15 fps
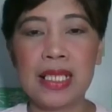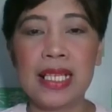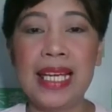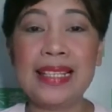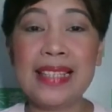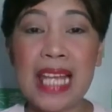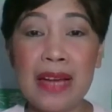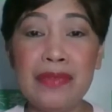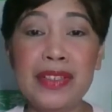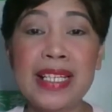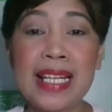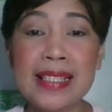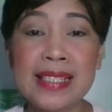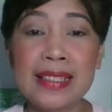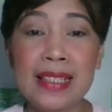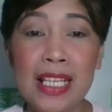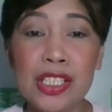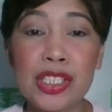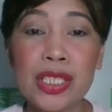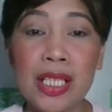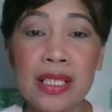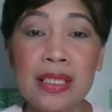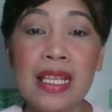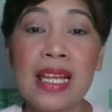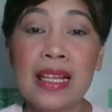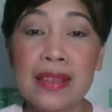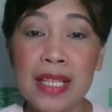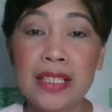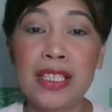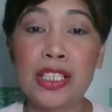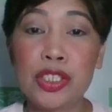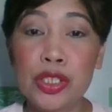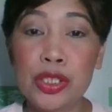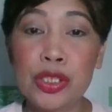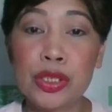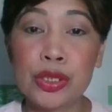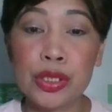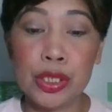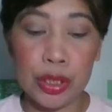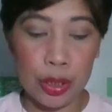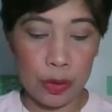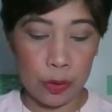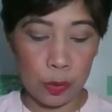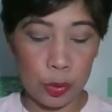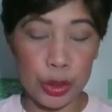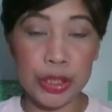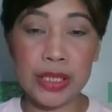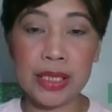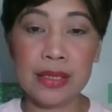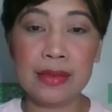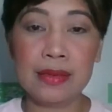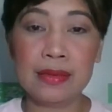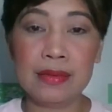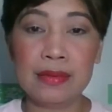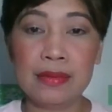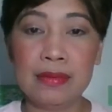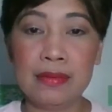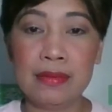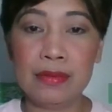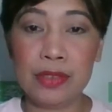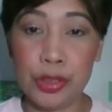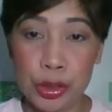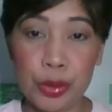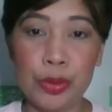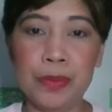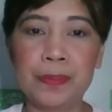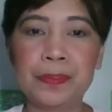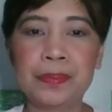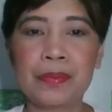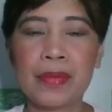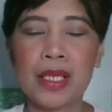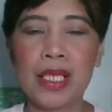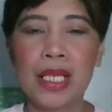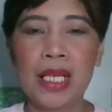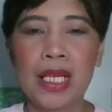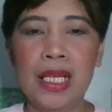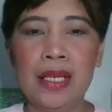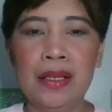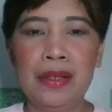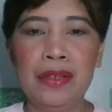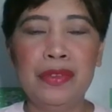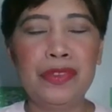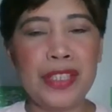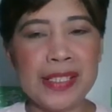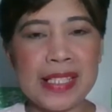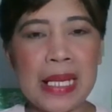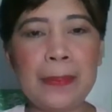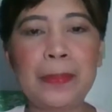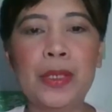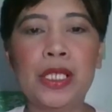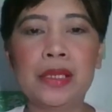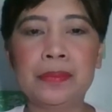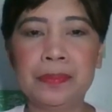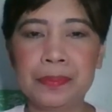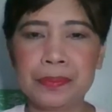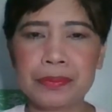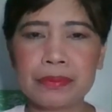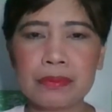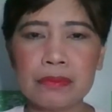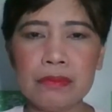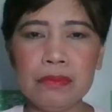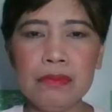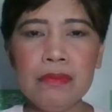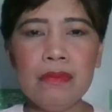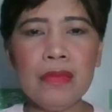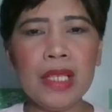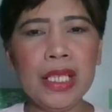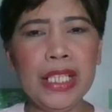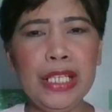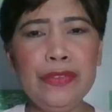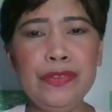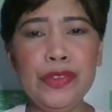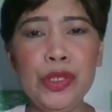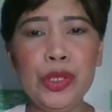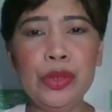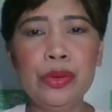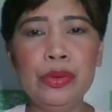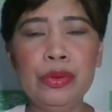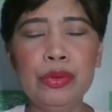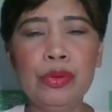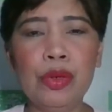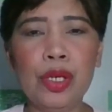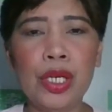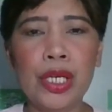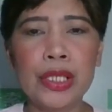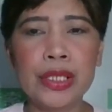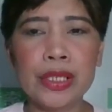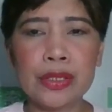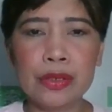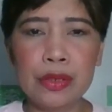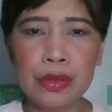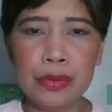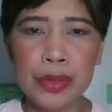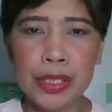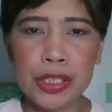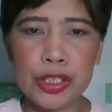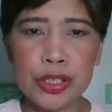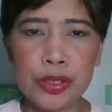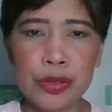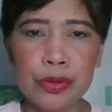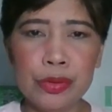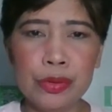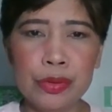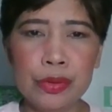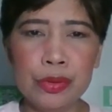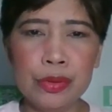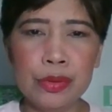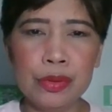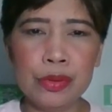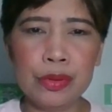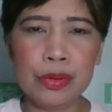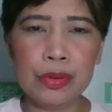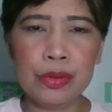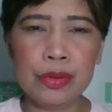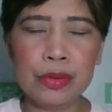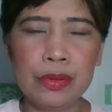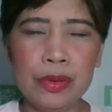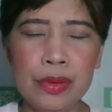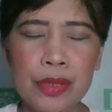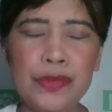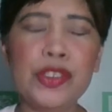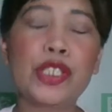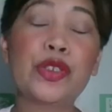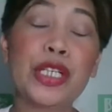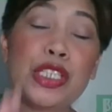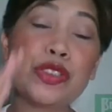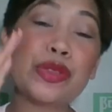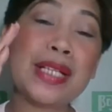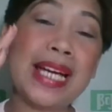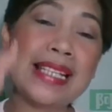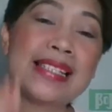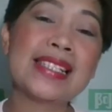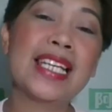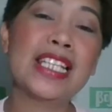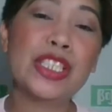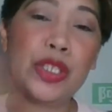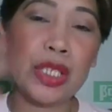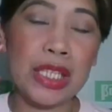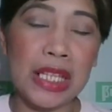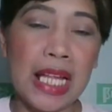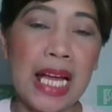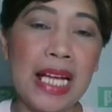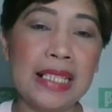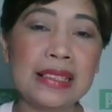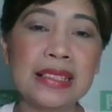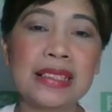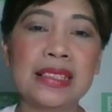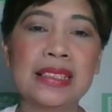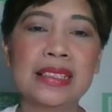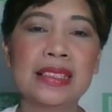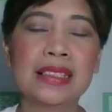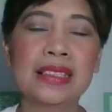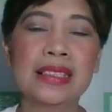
in every cancellation that the tutor would do. For example, if you are not going to if you're going to cancel your class